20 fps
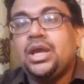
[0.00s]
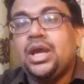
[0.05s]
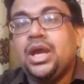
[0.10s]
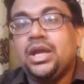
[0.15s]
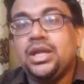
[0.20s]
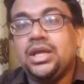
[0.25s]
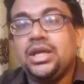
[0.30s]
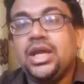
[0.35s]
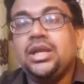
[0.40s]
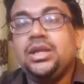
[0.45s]

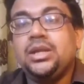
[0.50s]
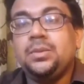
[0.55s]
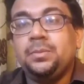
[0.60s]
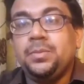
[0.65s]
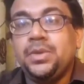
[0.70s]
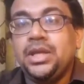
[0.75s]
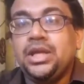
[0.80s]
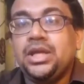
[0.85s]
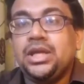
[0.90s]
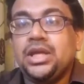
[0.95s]
And again
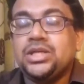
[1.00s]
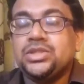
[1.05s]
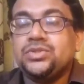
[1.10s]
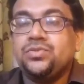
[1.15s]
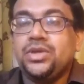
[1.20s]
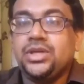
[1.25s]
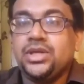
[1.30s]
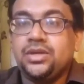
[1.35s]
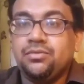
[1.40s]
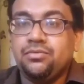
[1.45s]
in B
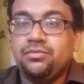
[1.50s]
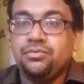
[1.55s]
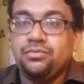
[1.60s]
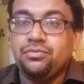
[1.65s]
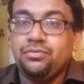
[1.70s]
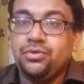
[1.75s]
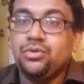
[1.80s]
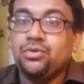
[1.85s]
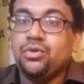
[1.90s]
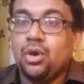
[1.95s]
class, we have
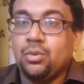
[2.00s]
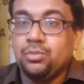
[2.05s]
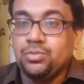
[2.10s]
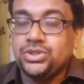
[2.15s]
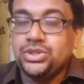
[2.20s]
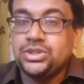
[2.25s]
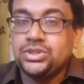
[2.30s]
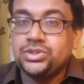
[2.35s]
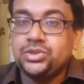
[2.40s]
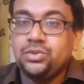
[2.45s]
few
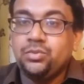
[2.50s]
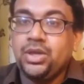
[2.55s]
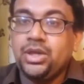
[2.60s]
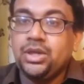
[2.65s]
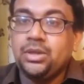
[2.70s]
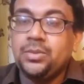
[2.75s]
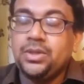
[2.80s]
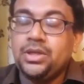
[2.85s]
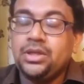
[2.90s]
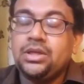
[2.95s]
options
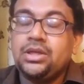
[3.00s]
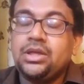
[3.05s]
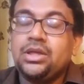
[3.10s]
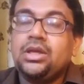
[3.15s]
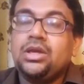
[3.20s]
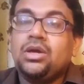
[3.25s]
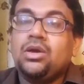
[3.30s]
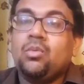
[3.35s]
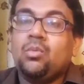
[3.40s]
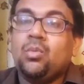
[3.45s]
available.
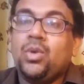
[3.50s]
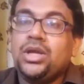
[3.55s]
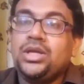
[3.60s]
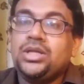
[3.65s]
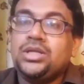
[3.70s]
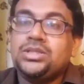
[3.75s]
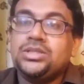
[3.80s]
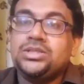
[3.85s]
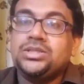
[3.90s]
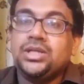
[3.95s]

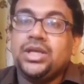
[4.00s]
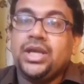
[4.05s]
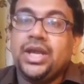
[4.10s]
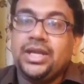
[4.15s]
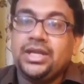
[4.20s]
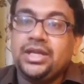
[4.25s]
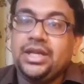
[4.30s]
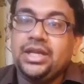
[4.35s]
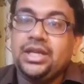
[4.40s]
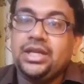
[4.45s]
One is
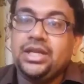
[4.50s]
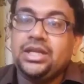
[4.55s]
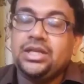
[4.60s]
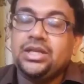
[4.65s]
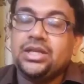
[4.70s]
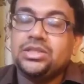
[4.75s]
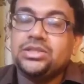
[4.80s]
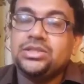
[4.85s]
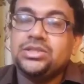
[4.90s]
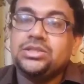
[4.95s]
18
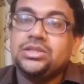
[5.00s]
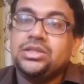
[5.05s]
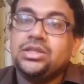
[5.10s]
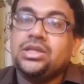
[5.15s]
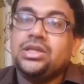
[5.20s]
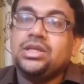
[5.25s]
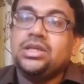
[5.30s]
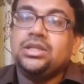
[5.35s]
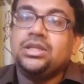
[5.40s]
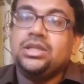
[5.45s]
liters,
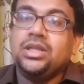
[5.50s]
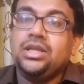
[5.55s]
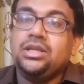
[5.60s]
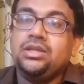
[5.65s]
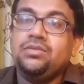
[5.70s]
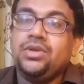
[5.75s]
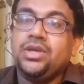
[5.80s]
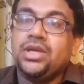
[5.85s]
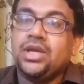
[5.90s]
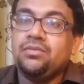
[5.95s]

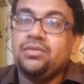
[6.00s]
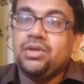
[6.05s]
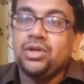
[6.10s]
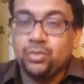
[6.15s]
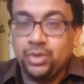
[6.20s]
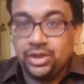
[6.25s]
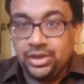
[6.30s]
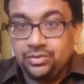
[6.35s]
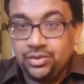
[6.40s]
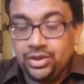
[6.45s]
then we have a
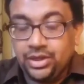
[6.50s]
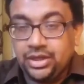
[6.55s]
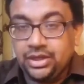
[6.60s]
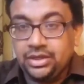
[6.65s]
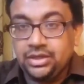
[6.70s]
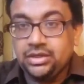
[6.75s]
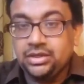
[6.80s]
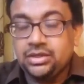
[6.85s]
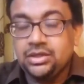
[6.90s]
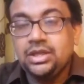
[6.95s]
23
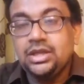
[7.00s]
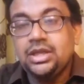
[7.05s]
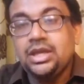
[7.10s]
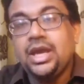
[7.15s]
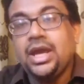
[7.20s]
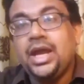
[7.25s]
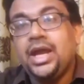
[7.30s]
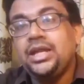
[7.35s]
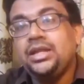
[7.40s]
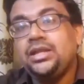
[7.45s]
liter
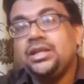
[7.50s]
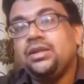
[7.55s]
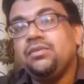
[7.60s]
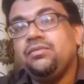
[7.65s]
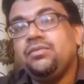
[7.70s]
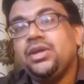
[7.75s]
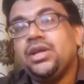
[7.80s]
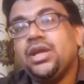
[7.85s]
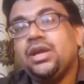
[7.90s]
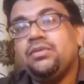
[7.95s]
and
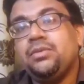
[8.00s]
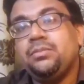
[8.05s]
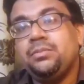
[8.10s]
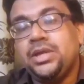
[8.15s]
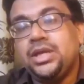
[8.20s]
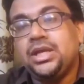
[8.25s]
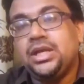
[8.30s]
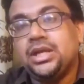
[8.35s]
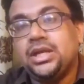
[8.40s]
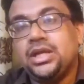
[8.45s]
then we have a
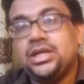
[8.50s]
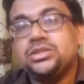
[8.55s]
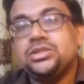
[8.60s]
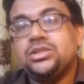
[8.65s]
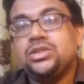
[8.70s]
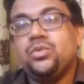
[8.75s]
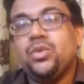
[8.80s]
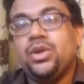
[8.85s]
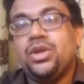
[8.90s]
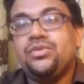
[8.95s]
B class
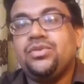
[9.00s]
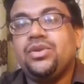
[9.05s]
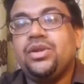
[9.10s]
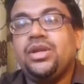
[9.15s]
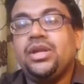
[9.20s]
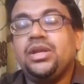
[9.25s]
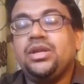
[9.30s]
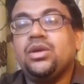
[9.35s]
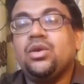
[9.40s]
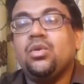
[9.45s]

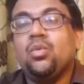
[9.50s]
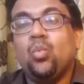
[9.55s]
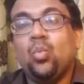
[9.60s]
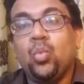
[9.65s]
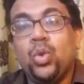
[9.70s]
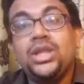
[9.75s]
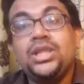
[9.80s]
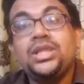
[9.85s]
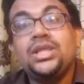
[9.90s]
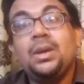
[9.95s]
23 liter
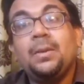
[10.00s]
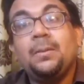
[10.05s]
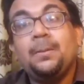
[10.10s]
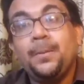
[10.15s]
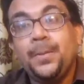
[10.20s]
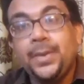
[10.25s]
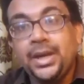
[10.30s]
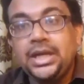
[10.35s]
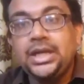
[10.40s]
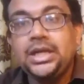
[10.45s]
with
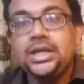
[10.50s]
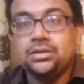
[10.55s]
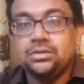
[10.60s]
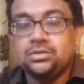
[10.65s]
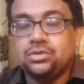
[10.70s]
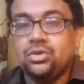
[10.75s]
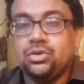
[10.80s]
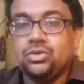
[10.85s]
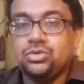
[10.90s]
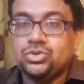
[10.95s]

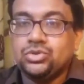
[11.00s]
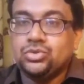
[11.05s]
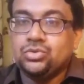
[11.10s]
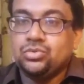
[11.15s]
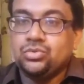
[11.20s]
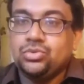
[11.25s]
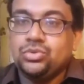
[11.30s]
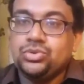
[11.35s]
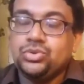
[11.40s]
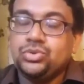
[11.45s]
printer also.
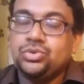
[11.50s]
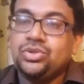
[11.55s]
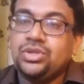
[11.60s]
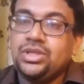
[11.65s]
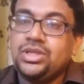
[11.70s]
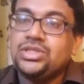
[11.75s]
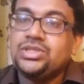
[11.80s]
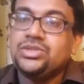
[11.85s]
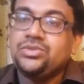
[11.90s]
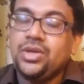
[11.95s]
So
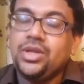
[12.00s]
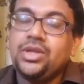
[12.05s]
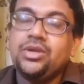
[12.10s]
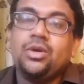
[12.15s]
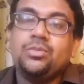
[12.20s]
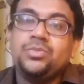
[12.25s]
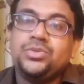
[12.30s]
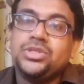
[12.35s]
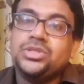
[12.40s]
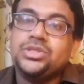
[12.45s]
these three
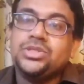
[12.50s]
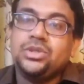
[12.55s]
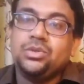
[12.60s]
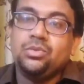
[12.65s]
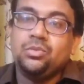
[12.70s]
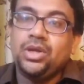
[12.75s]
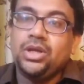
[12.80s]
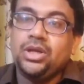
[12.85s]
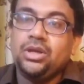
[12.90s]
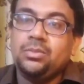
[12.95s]
options are
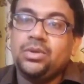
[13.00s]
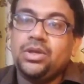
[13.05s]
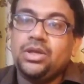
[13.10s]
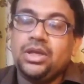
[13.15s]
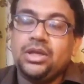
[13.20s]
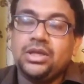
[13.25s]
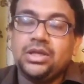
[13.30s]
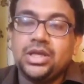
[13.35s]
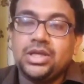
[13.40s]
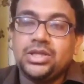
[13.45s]
available
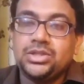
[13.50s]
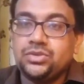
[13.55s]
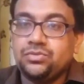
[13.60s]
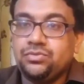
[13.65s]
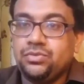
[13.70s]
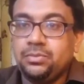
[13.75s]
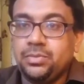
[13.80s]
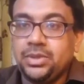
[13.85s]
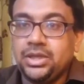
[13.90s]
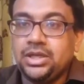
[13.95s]
in case
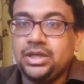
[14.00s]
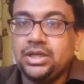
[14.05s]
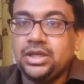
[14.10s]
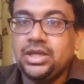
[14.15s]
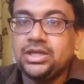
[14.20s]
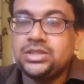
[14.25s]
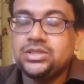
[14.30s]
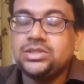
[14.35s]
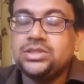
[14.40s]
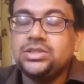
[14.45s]
of a B
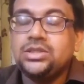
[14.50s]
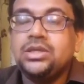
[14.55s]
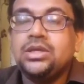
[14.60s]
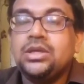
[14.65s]
class